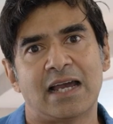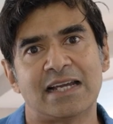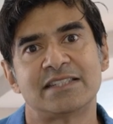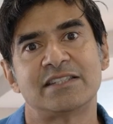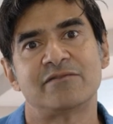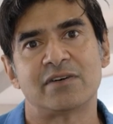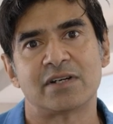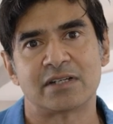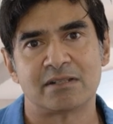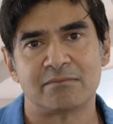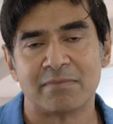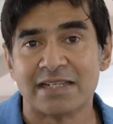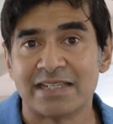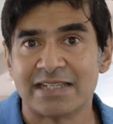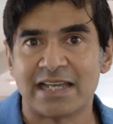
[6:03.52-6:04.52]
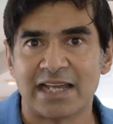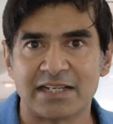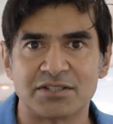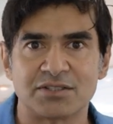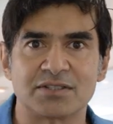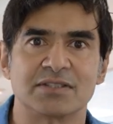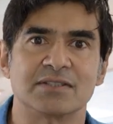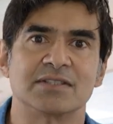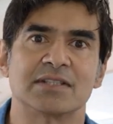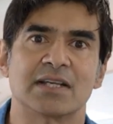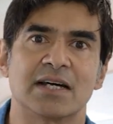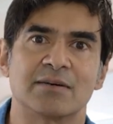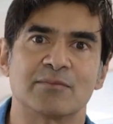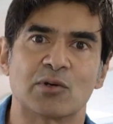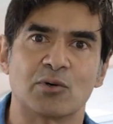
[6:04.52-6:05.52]
antifungal medications
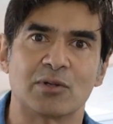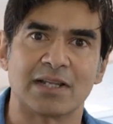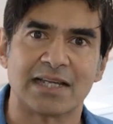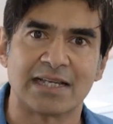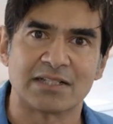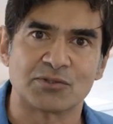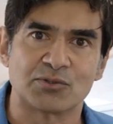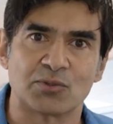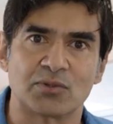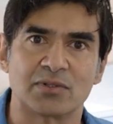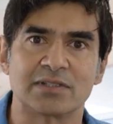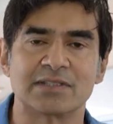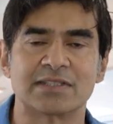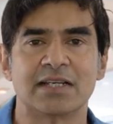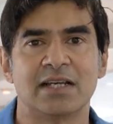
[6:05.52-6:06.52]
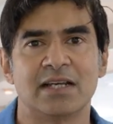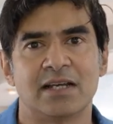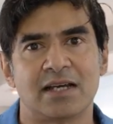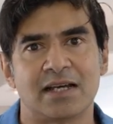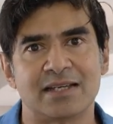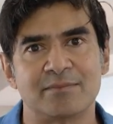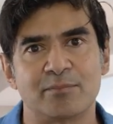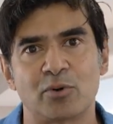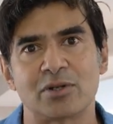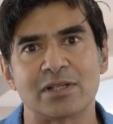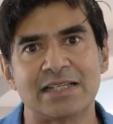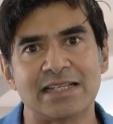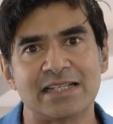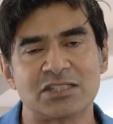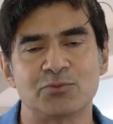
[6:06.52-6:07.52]
um, called azoles and
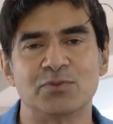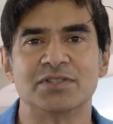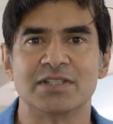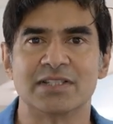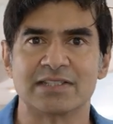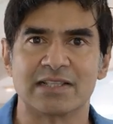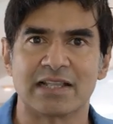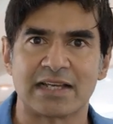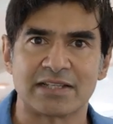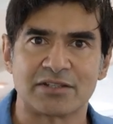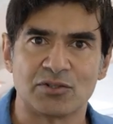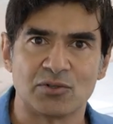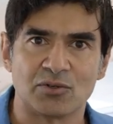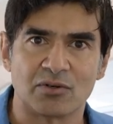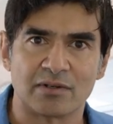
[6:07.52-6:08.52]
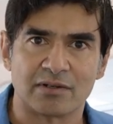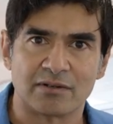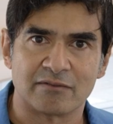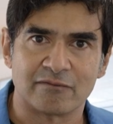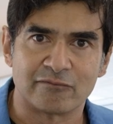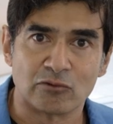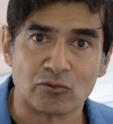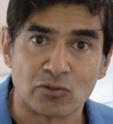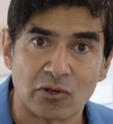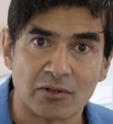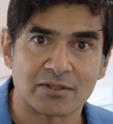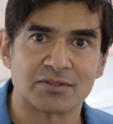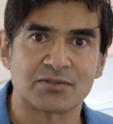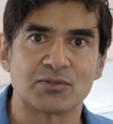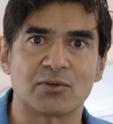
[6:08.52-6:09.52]
polyenes, which is like your
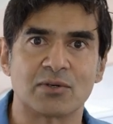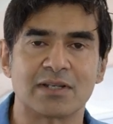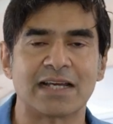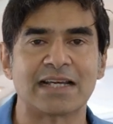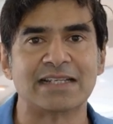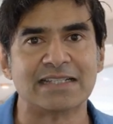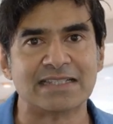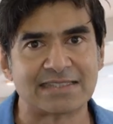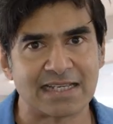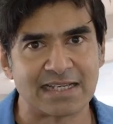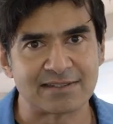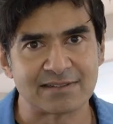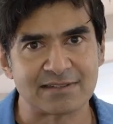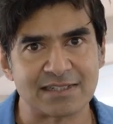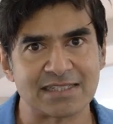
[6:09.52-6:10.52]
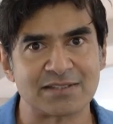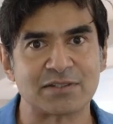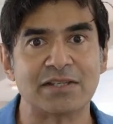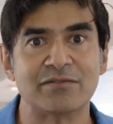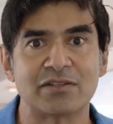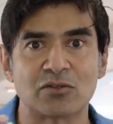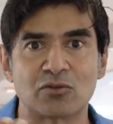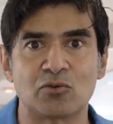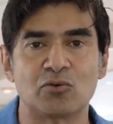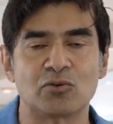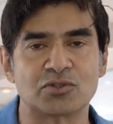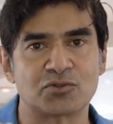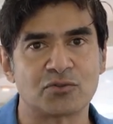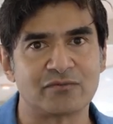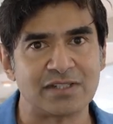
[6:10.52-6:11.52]
fluconazole and nystatin, is given a
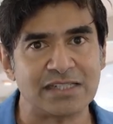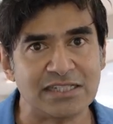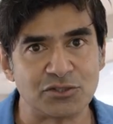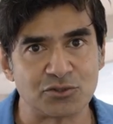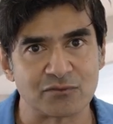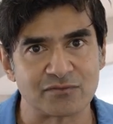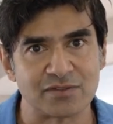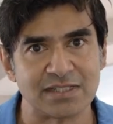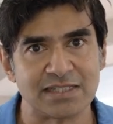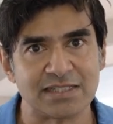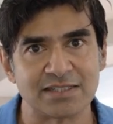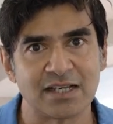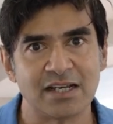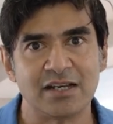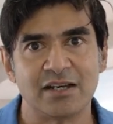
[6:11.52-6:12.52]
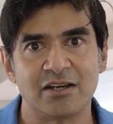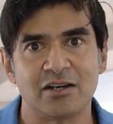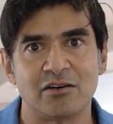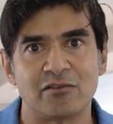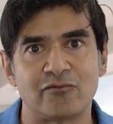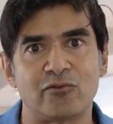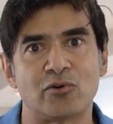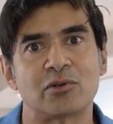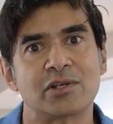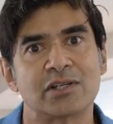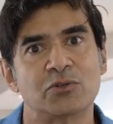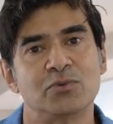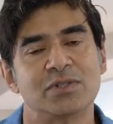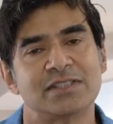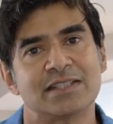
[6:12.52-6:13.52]
course of each of these,
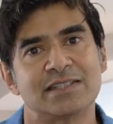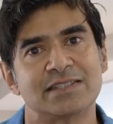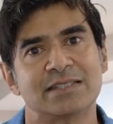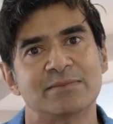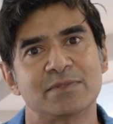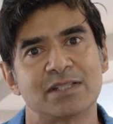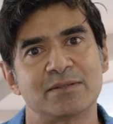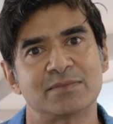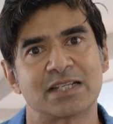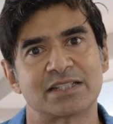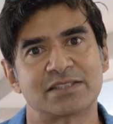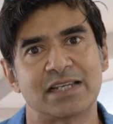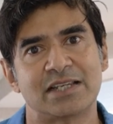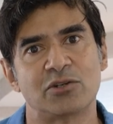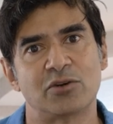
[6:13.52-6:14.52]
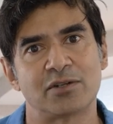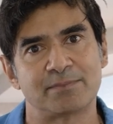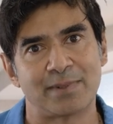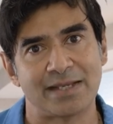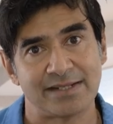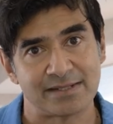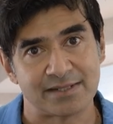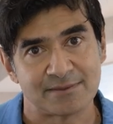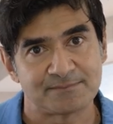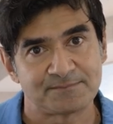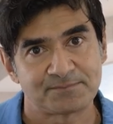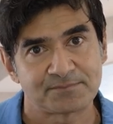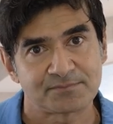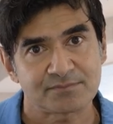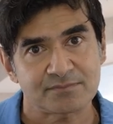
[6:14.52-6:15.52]
following which his symptoms actually got better.
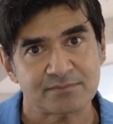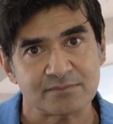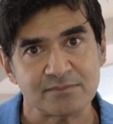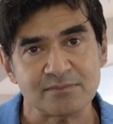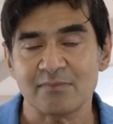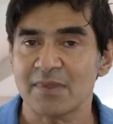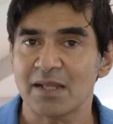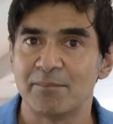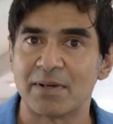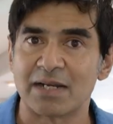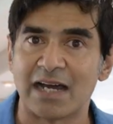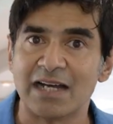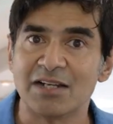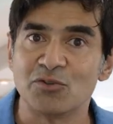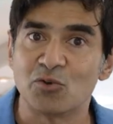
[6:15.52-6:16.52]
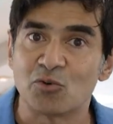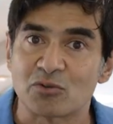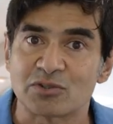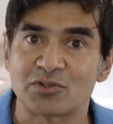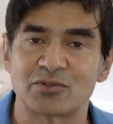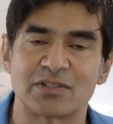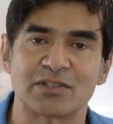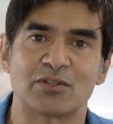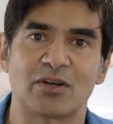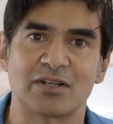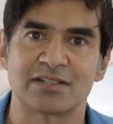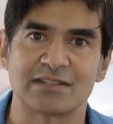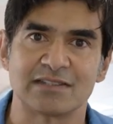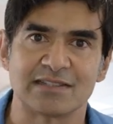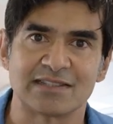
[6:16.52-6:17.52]
But unknown to the
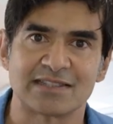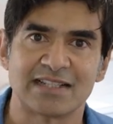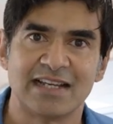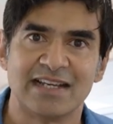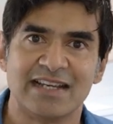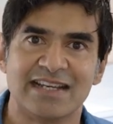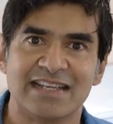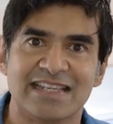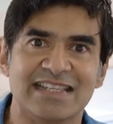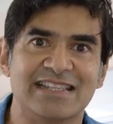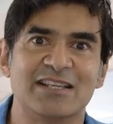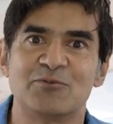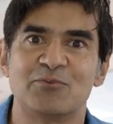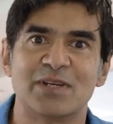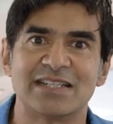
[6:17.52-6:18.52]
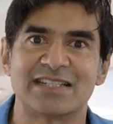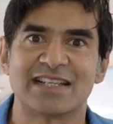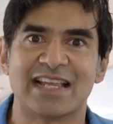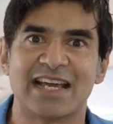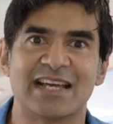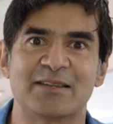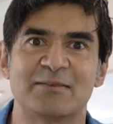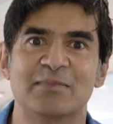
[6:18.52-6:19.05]
doctors, he then went and had a